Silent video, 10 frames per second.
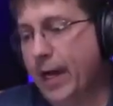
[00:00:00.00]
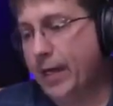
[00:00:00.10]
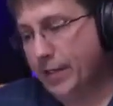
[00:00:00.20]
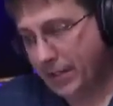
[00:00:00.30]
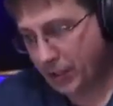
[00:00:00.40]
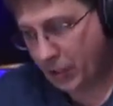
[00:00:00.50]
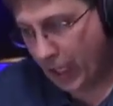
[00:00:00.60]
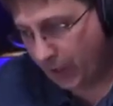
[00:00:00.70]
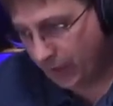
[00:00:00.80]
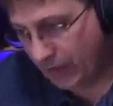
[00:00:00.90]
This
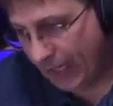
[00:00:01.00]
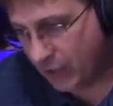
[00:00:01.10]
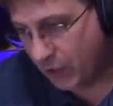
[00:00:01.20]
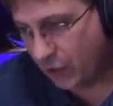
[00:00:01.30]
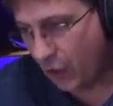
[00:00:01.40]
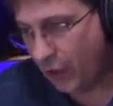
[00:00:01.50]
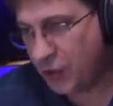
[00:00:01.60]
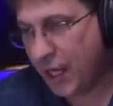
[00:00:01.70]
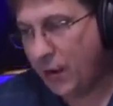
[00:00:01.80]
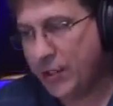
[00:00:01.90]
documentation
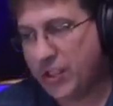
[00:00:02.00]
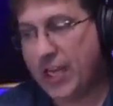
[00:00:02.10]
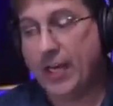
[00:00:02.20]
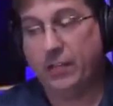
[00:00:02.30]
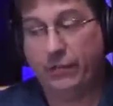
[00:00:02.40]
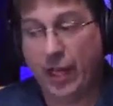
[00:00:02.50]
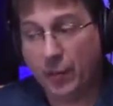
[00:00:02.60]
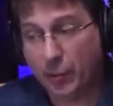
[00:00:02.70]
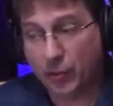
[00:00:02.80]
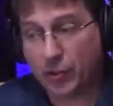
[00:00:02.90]
targets IOHK
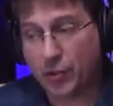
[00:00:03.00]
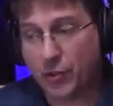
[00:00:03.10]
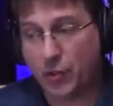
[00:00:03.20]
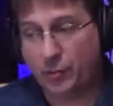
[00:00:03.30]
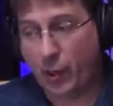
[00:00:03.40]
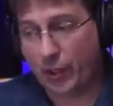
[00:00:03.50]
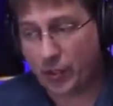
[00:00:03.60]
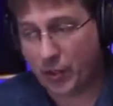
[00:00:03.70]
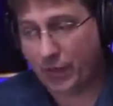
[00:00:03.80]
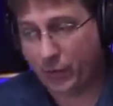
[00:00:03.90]
developers, third-party
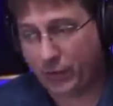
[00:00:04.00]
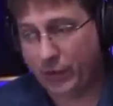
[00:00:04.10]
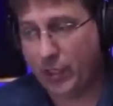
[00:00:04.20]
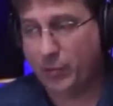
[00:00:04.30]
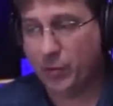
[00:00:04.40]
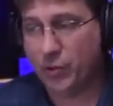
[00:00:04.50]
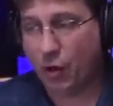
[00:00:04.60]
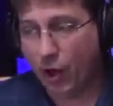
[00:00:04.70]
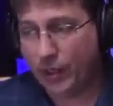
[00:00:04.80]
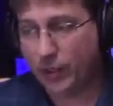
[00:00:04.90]
software developers,
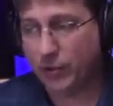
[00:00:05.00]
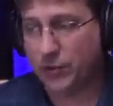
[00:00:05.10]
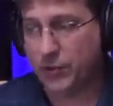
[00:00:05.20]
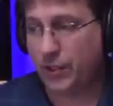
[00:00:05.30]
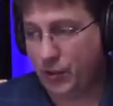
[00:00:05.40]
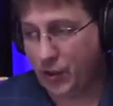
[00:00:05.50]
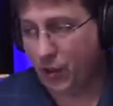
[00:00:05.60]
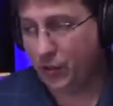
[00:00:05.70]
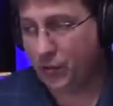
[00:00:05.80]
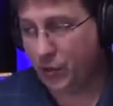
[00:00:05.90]
auditors, and
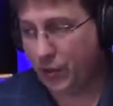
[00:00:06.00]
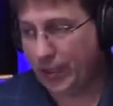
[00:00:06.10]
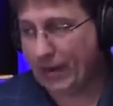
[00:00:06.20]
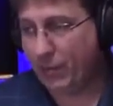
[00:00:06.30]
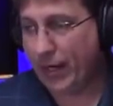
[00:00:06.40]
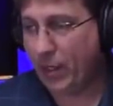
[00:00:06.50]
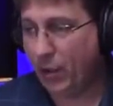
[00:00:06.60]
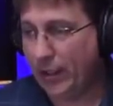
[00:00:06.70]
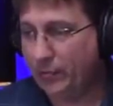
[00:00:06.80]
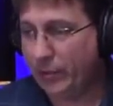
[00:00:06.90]
consultants who collaborate
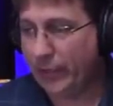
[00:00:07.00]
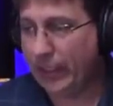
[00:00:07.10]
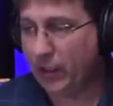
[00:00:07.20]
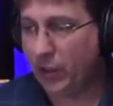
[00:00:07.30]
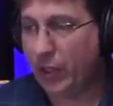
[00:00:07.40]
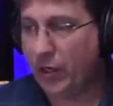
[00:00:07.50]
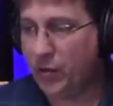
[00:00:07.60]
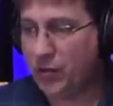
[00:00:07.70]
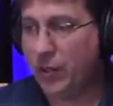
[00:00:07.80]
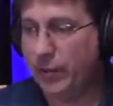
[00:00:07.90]
on implementing
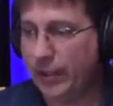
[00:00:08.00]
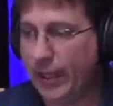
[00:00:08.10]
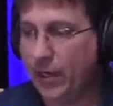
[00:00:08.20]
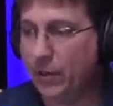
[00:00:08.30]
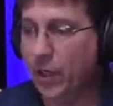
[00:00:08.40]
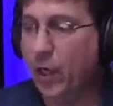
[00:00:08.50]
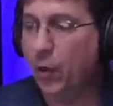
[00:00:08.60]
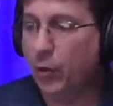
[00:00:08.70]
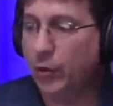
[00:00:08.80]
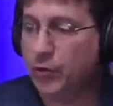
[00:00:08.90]
Cardano settlement layer
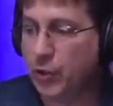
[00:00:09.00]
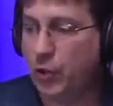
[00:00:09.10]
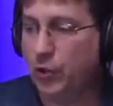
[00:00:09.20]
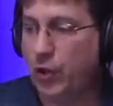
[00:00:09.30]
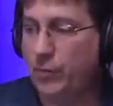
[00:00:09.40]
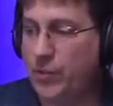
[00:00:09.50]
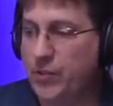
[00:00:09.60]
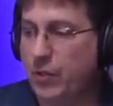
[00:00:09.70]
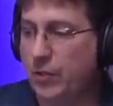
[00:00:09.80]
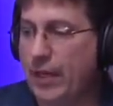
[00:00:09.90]
or use a Cardano
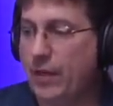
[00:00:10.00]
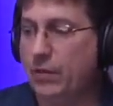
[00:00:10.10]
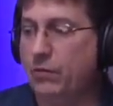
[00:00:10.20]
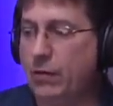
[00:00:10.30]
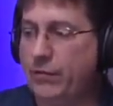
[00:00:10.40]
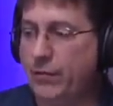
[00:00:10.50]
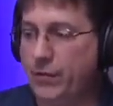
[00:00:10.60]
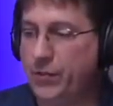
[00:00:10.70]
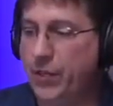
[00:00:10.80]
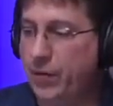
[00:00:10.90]
settlement layer
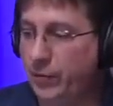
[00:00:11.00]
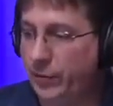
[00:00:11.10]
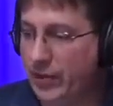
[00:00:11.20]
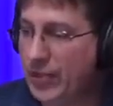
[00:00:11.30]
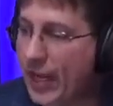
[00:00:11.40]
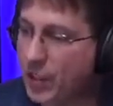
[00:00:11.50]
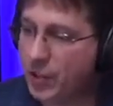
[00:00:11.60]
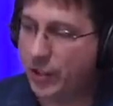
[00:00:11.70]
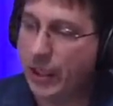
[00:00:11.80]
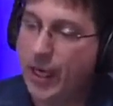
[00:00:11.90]
reference
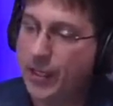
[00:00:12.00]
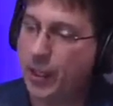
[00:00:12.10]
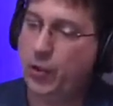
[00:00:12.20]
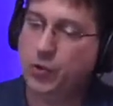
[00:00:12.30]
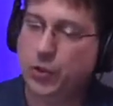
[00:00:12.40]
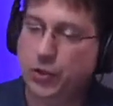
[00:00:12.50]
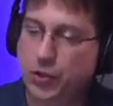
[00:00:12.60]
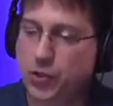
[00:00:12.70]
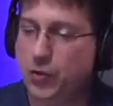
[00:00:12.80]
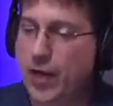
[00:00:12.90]
implementation. Then it goes on to
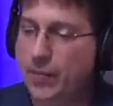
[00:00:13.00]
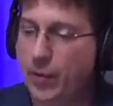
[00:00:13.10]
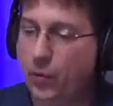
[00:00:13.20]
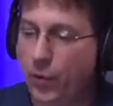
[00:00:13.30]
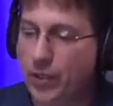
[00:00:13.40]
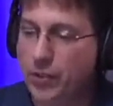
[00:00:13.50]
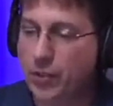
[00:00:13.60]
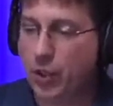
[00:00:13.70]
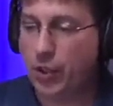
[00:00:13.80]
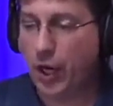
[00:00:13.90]
describe what is
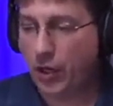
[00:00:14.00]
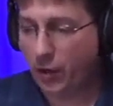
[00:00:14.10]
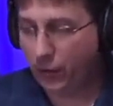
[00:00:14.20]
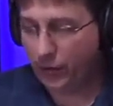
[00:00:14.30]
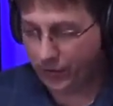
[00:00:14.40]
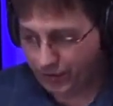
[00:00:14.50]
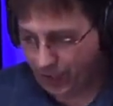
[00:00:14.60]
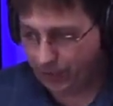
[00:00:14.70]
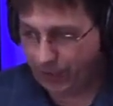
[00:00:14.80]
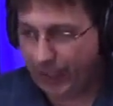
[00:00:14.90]
Cardano
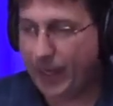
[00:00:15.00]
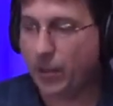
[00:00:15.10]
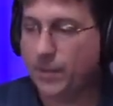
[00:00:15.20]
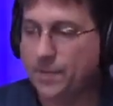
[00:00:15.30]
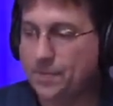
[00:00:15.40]
settlement layer,